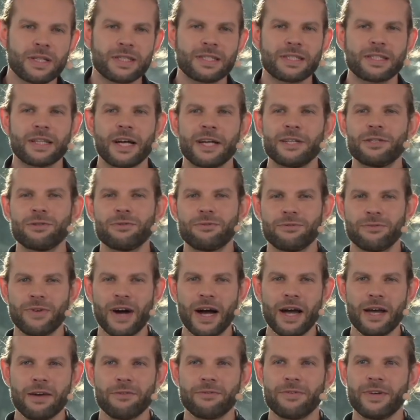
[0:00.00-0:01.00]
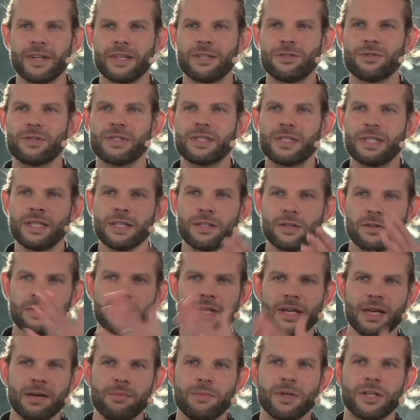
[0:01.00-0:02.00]
it's 9 to 5, and you see it
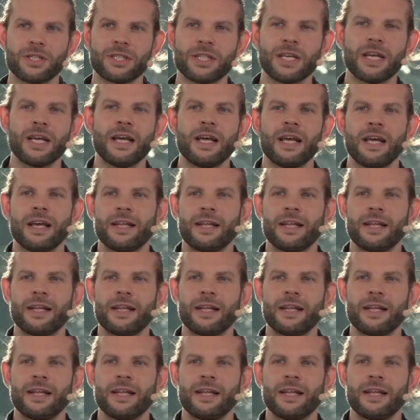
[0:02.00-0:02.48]
on the image.